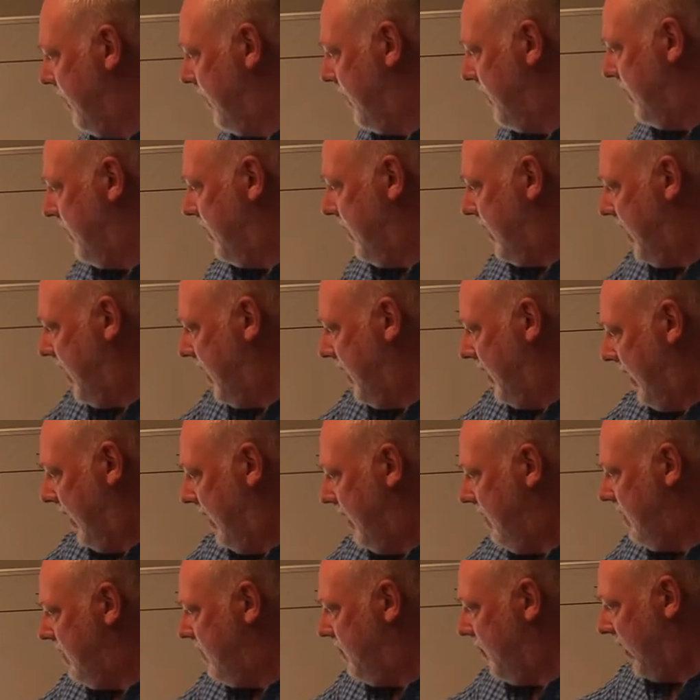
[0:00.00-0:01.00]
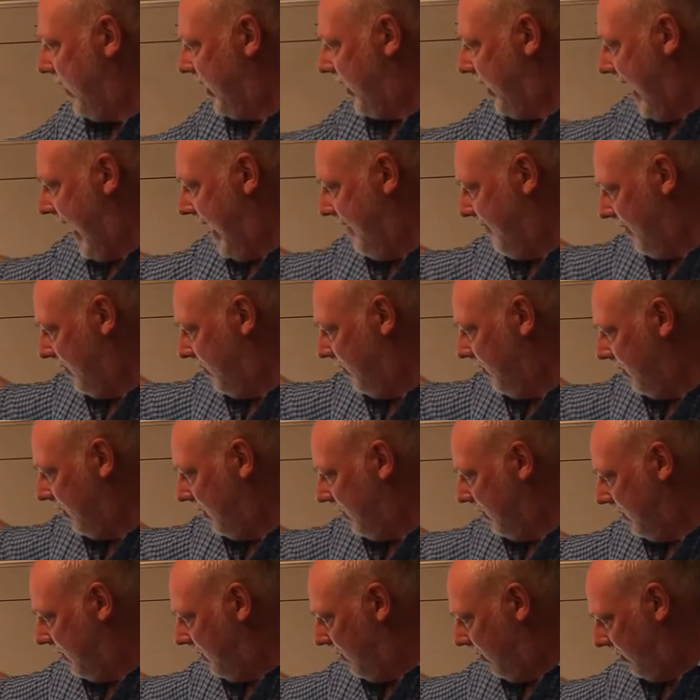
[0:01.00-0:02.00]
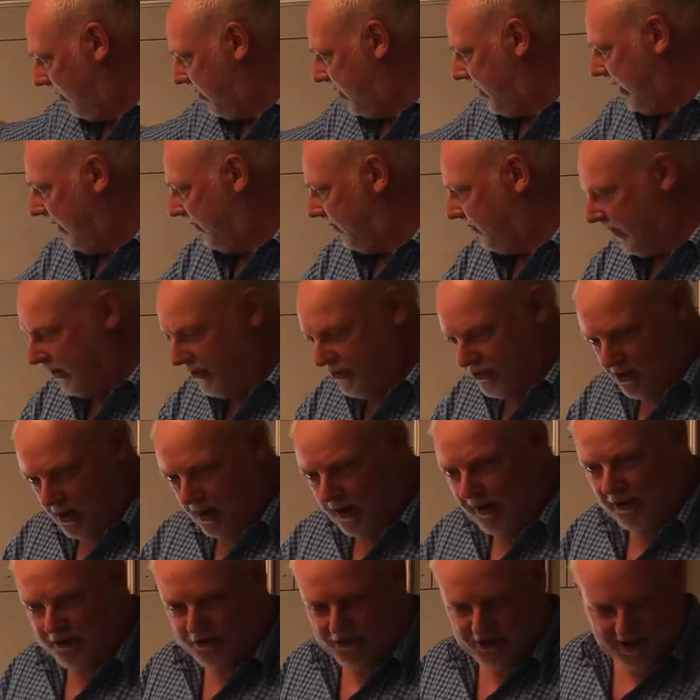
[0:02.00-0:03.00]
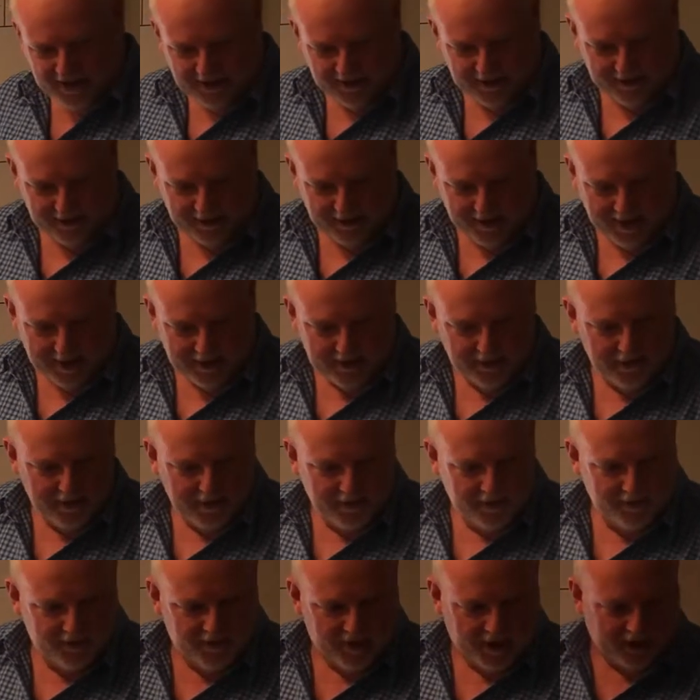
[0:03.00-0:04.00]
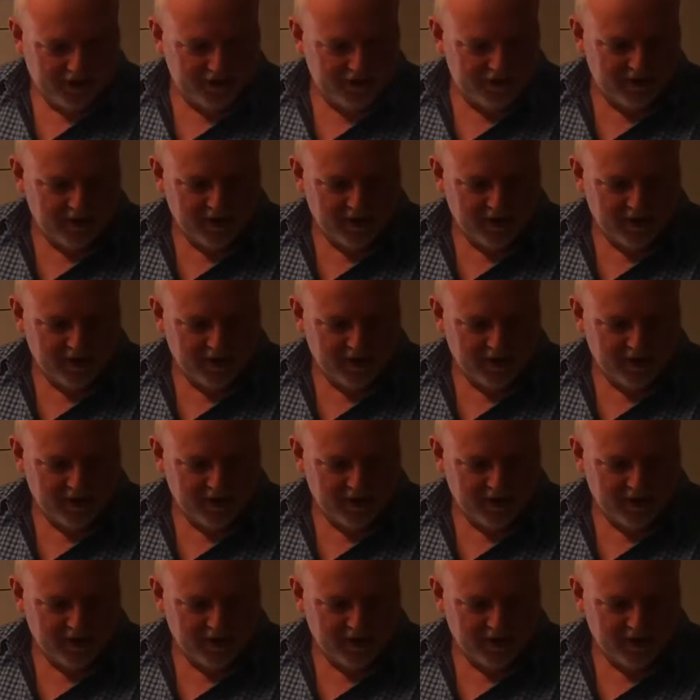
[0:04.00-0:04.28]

view here, we're going to have a little look at the geology under that next